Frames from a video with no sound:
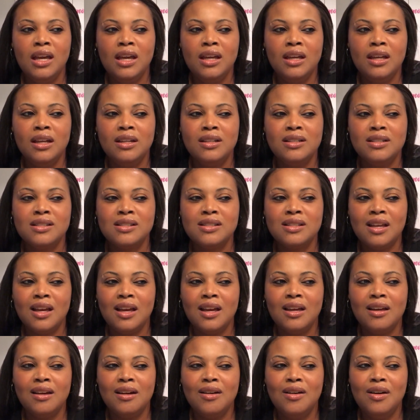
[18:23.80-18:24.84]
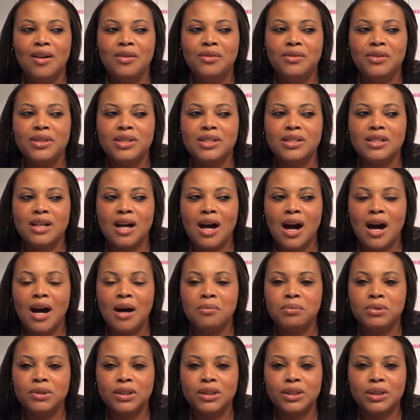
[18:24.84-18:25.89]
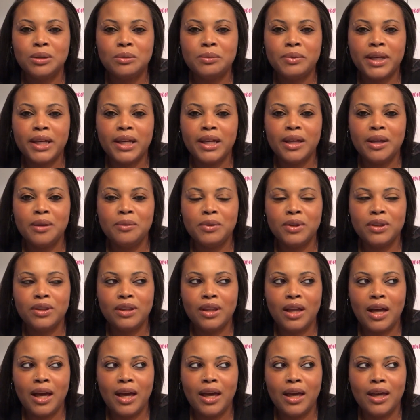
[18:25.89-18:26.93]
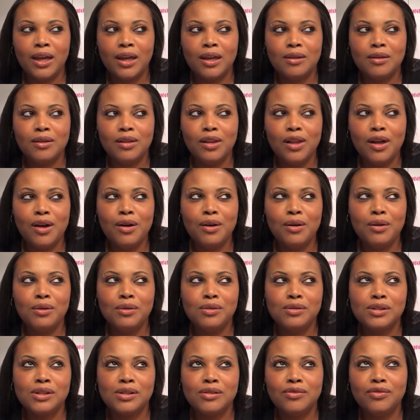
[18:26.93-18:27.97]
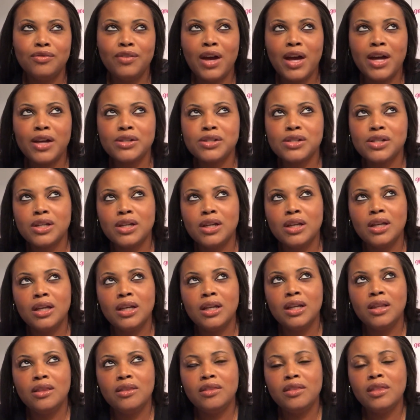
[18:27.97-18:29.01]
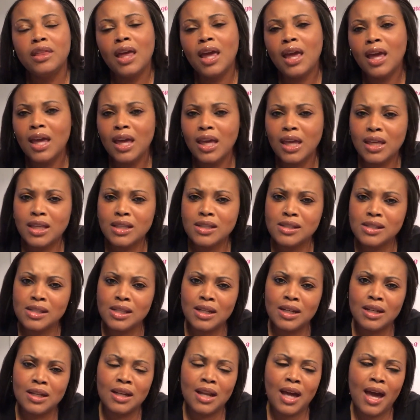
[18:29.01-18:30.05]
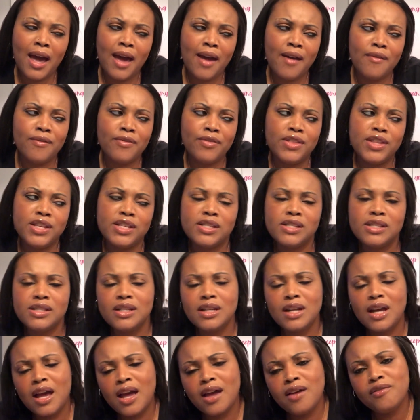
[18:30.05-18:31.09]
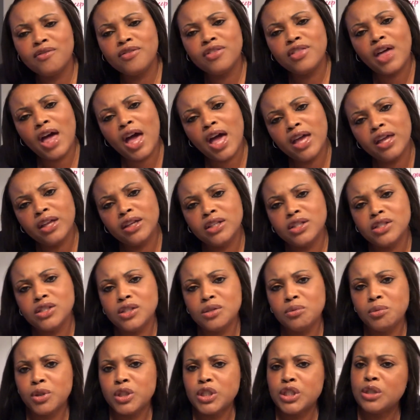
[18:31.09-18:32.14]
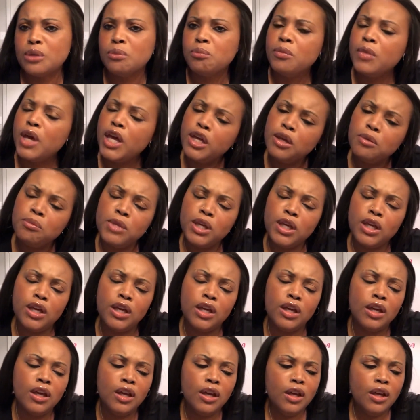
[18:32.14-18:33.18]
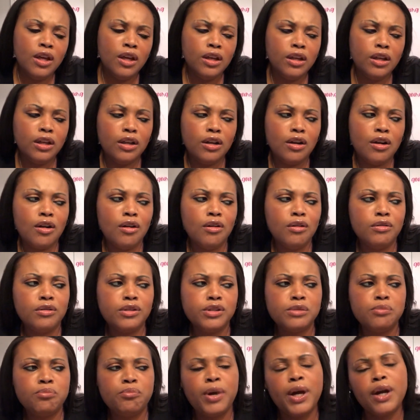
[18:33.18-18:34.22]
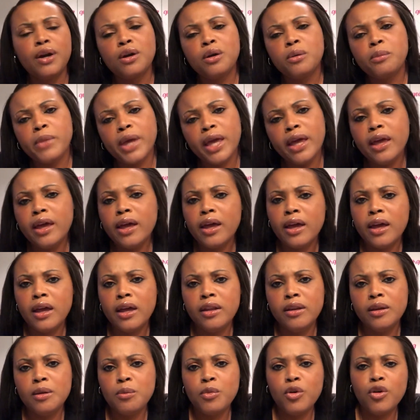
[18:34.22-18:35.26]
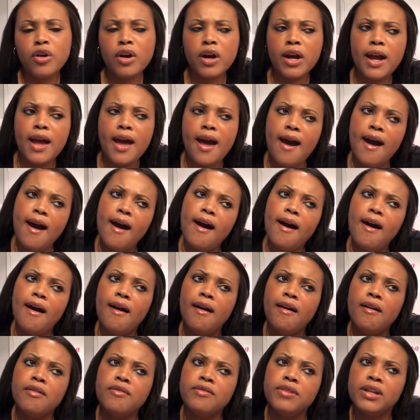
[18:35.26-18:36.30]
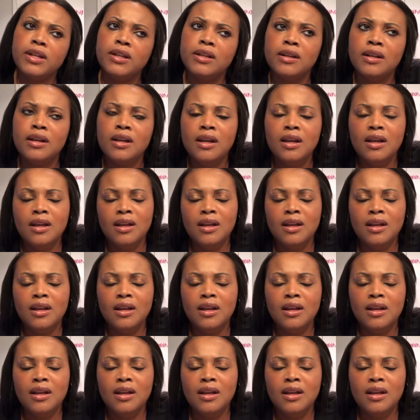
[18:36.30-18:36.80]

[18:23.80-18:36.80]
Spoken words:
and just like over the top a little bit with like clothes and fashion and things, and I have this and I have that, and it's supposed to make me, you know, this better man the more I have. And